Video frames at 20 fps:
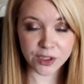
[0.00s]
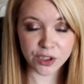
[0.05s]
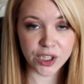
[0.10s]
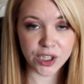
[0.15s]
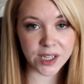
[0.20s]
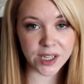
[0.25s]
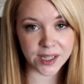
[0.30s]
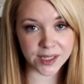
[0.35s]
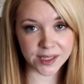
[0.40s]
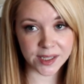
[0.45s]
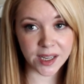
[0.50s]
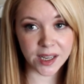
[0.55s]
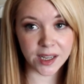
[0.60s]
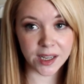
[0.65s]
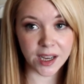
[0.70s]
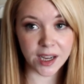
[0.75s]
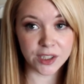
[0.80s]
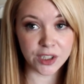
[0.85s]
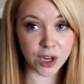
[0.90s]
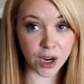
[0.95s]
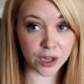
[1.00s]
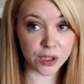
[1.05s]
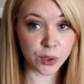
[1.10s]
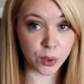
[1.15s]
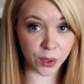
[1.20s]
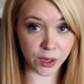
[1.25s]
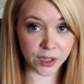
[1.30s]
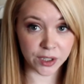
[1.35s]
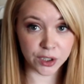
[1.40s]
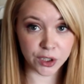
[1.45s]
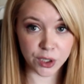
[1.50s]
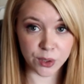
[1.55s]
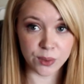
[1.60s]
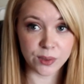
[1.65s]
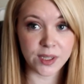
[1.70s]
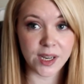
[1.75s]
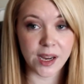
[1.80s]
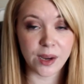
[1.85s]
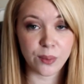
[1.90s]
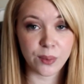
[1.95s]
She does a, a tutorial
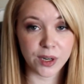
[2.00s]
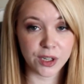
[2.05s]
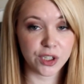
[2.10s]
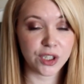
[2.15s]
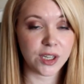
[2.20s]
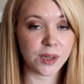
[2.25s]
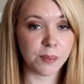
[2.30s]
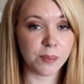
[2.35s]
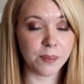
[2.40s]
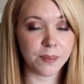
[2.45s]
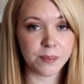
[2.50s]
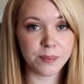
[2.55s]
Tuesday where she